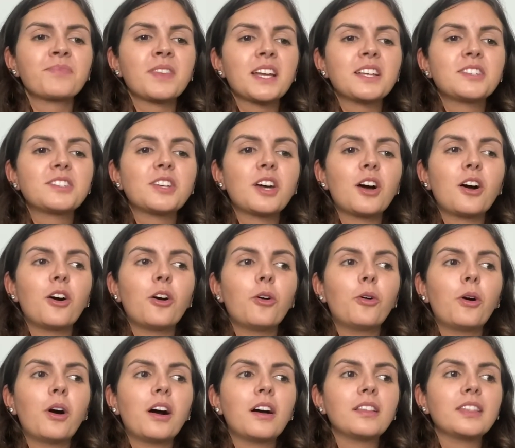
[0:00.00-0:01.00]

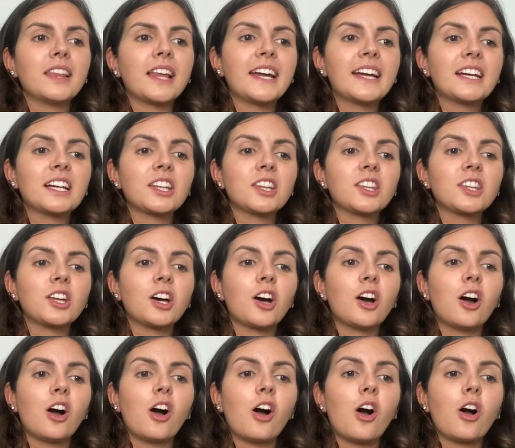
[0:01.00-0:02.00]
So like
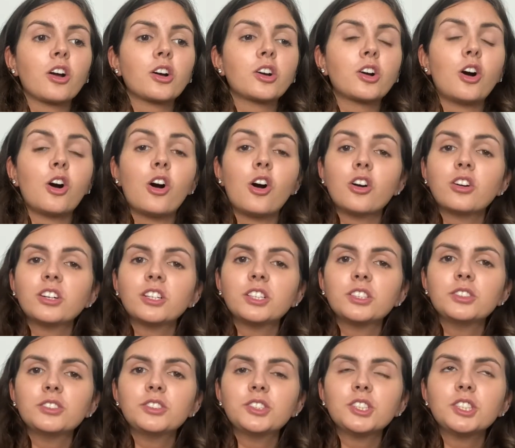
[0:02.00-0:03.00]
the Kong
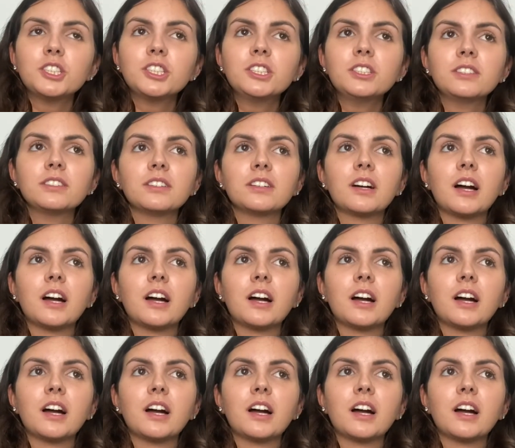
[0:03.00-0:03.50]
coaster,